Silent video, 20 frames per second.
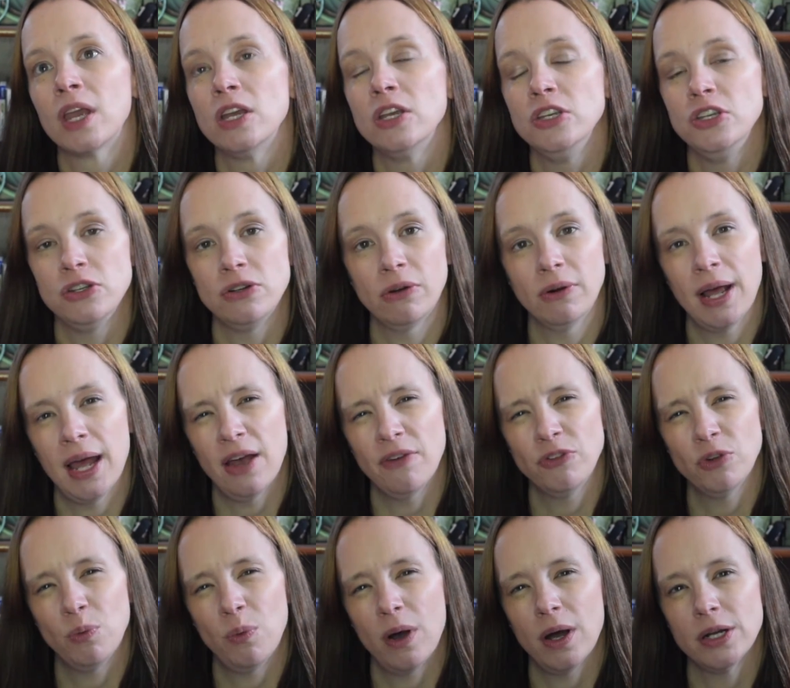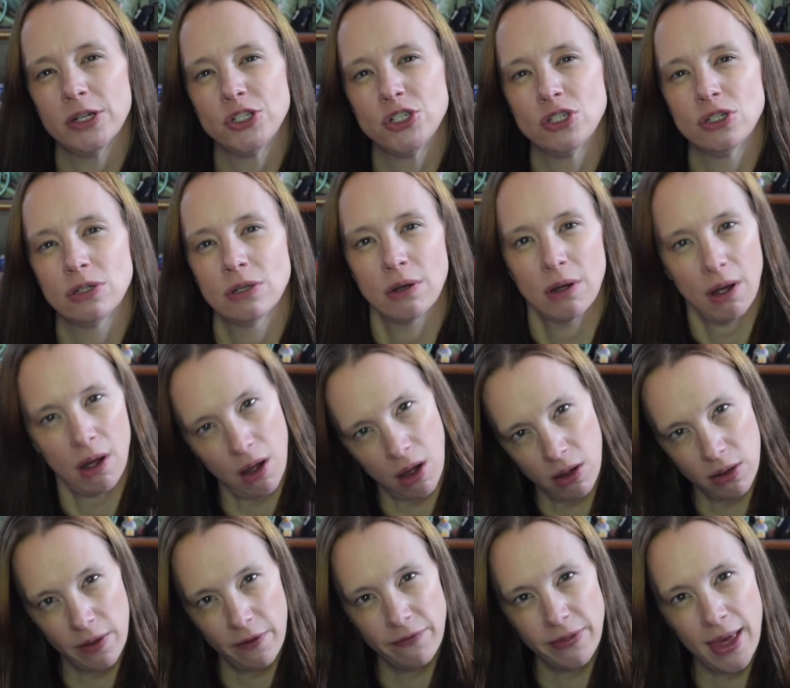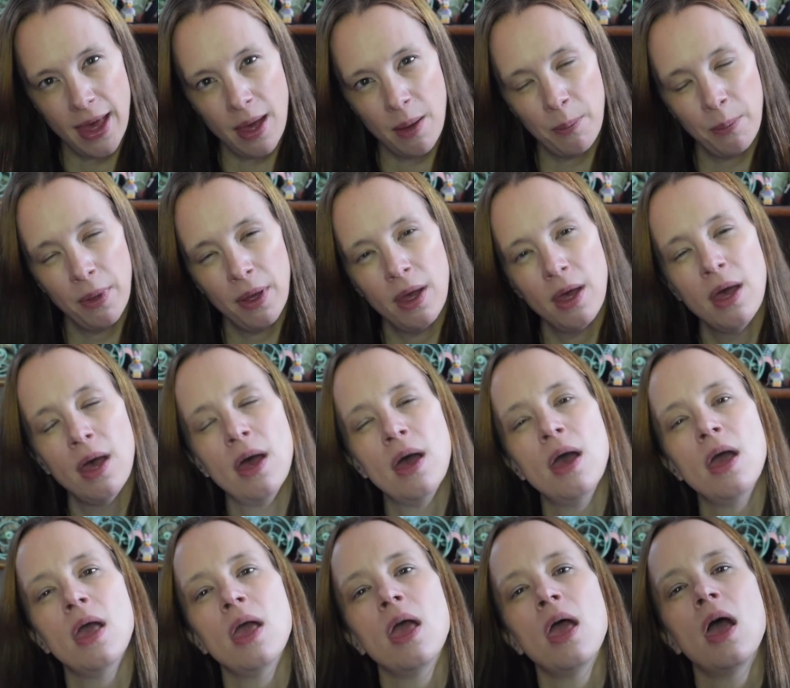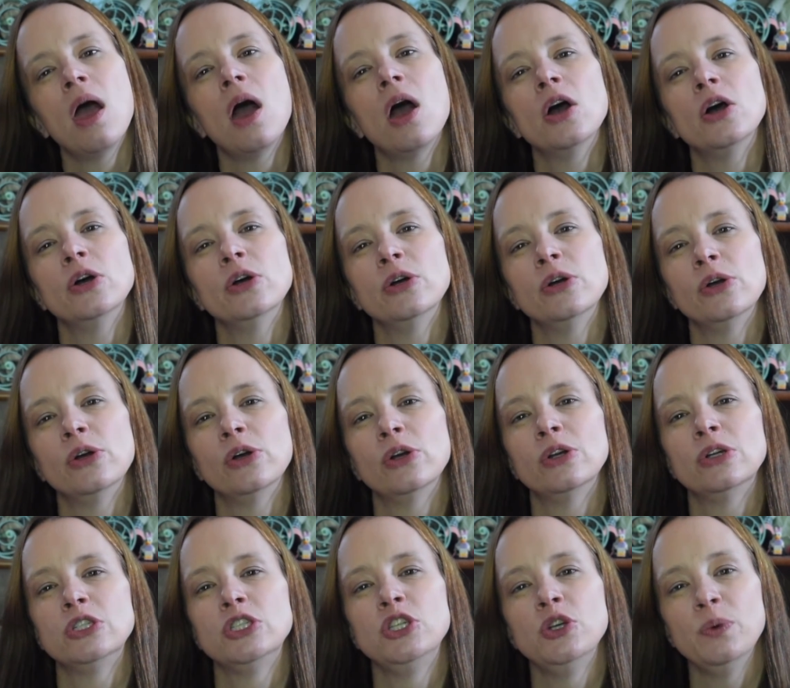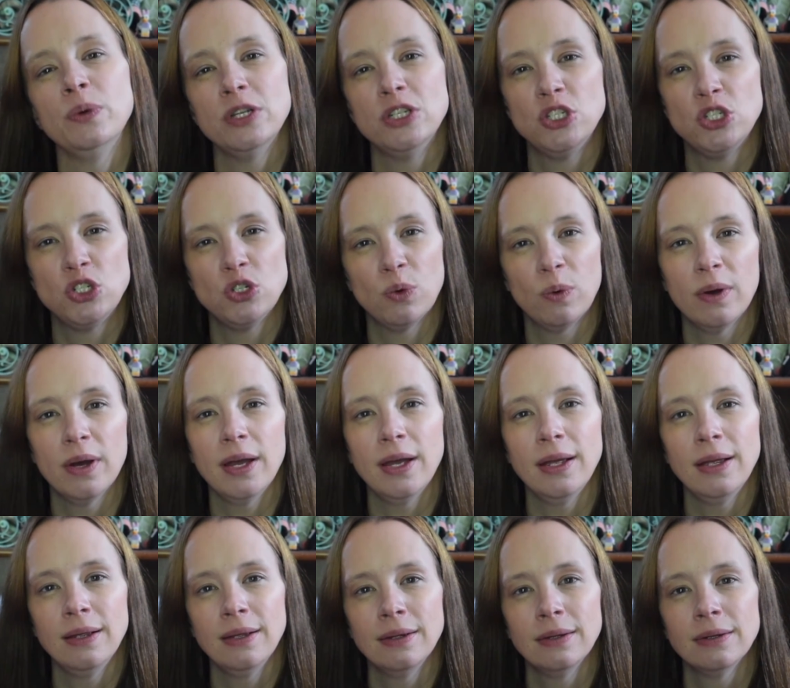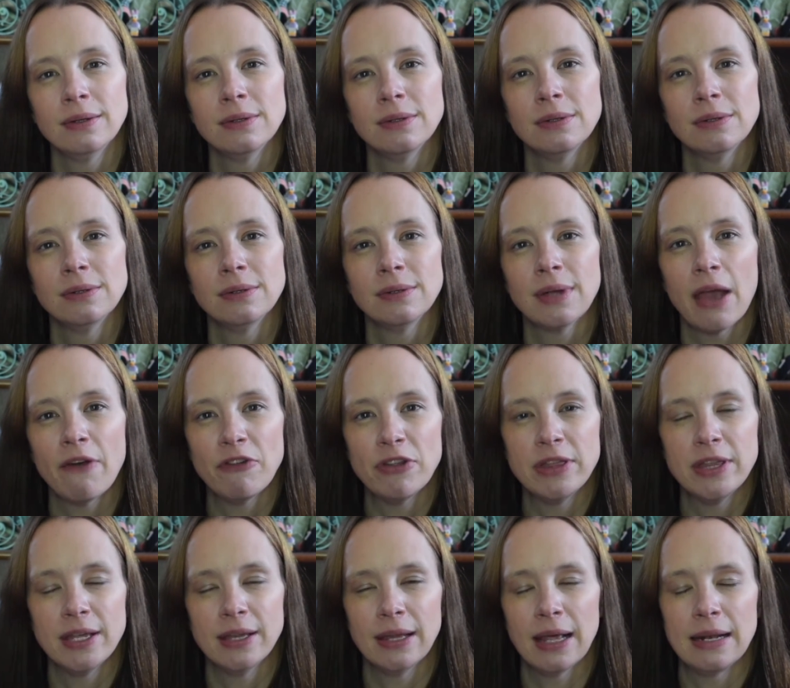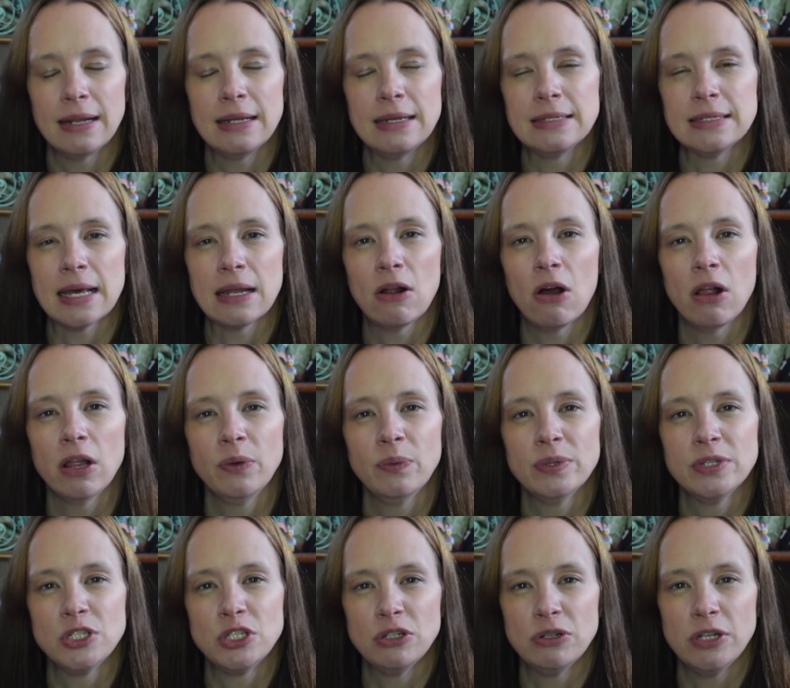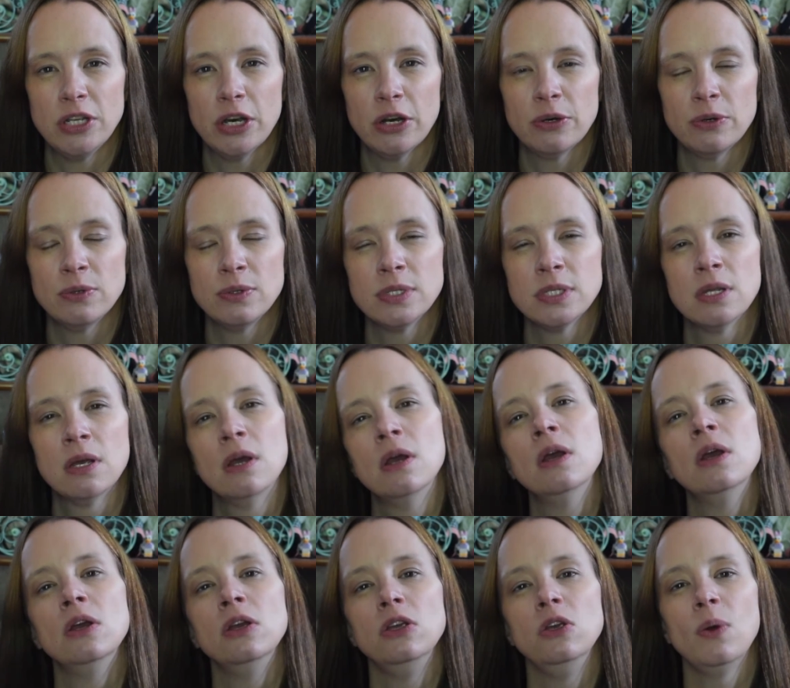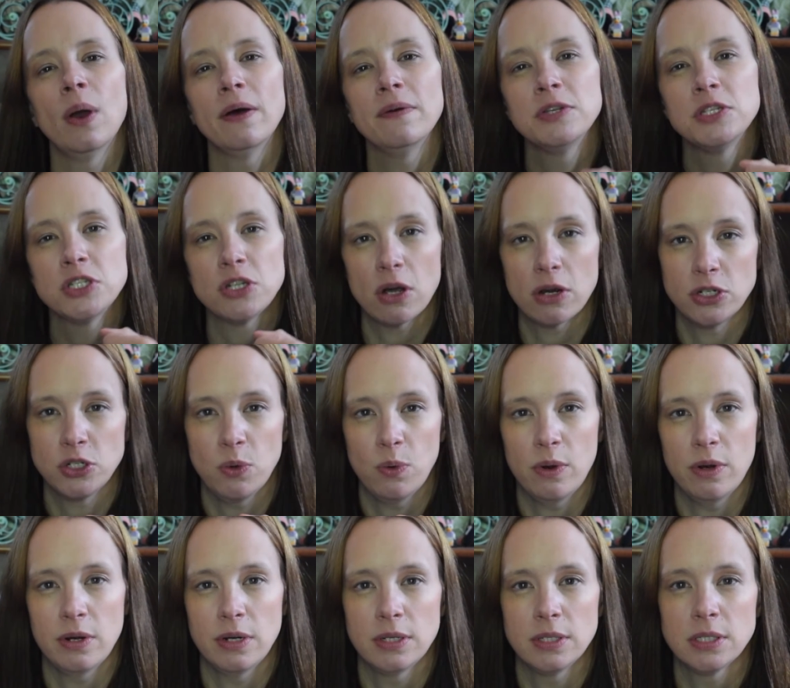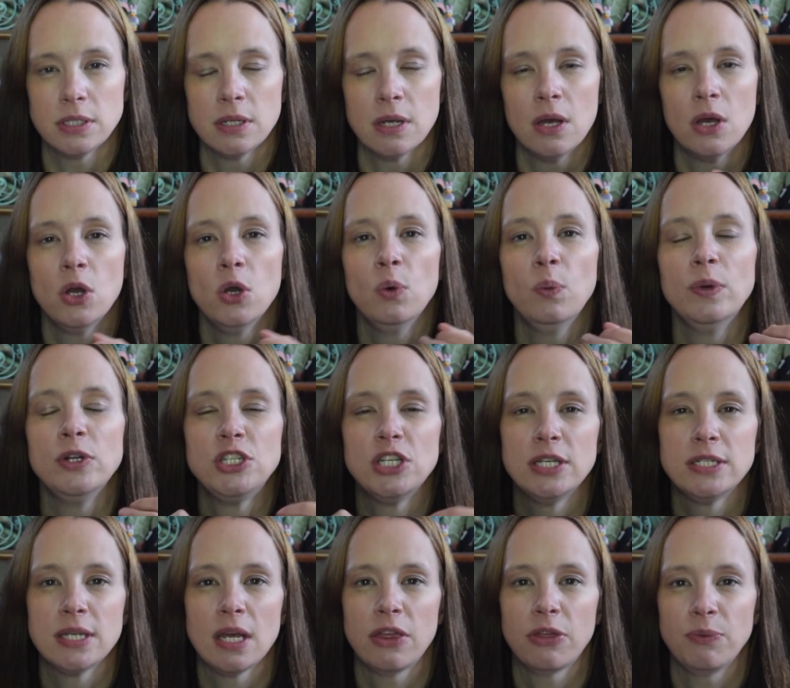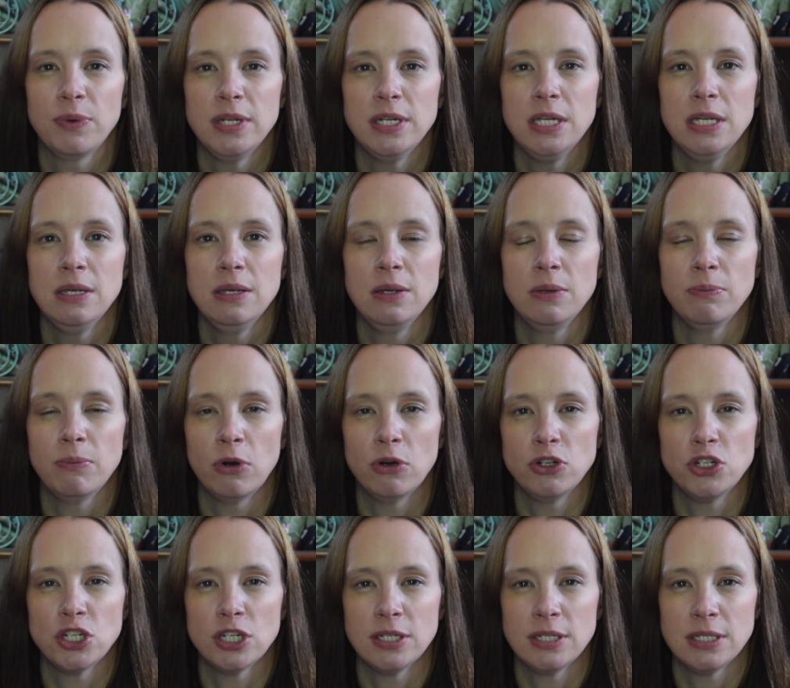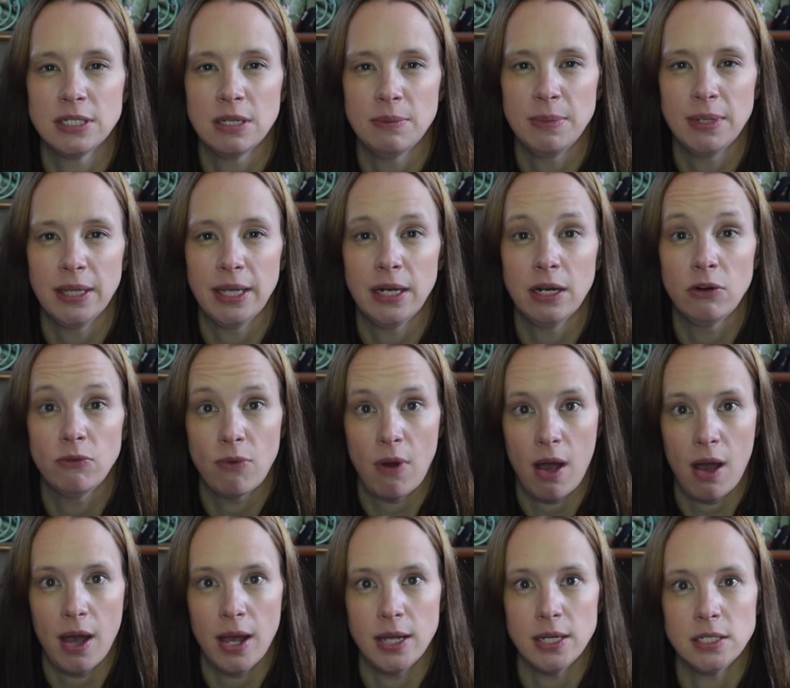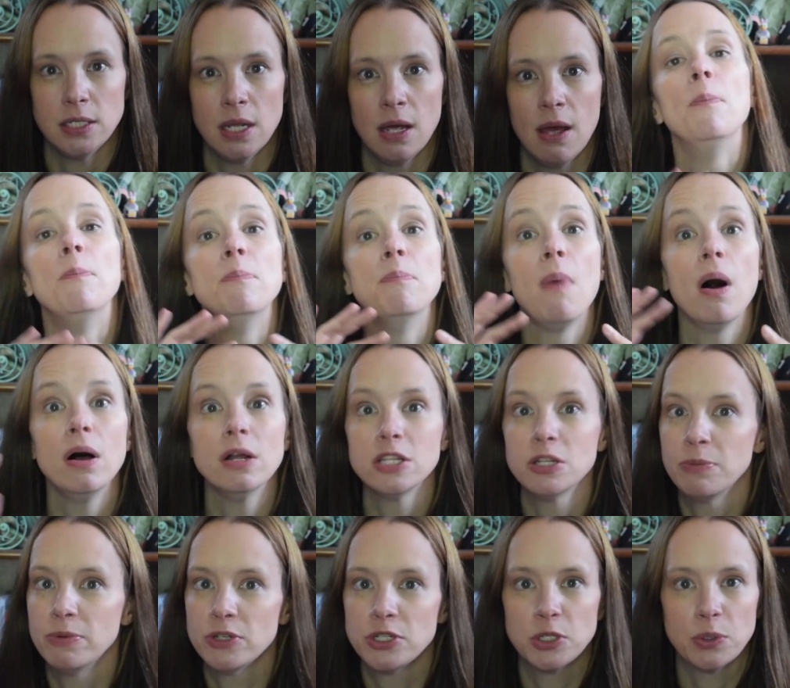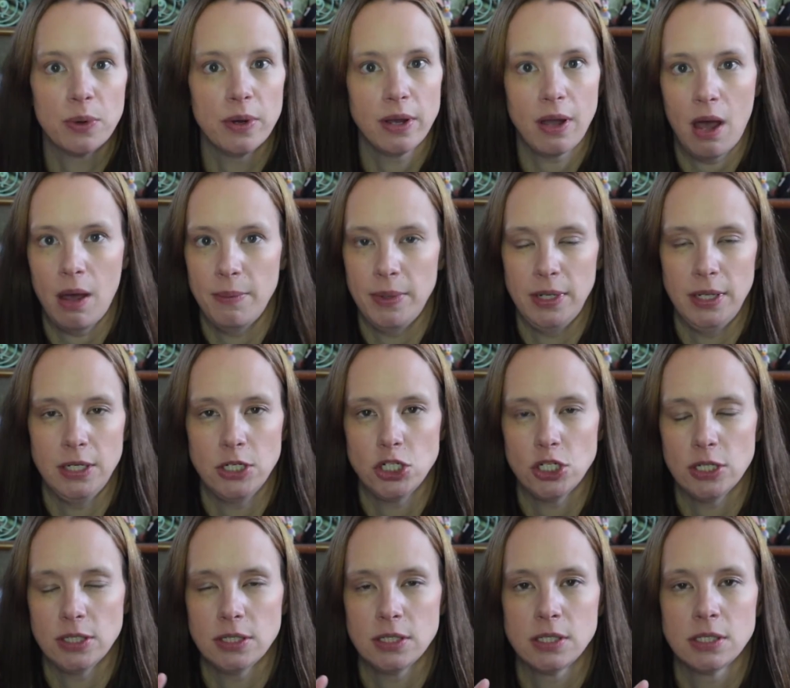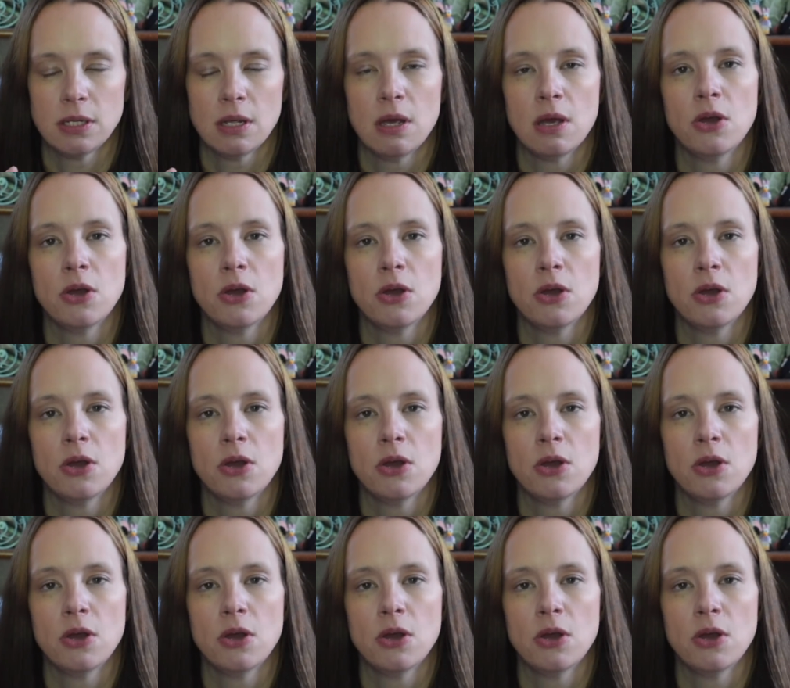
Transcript: You don't have to watch all of them to enjoy everything that is at Hollywood Studios. You have Star Tours, which is a 3D motion simulated ride, multiple story combinations.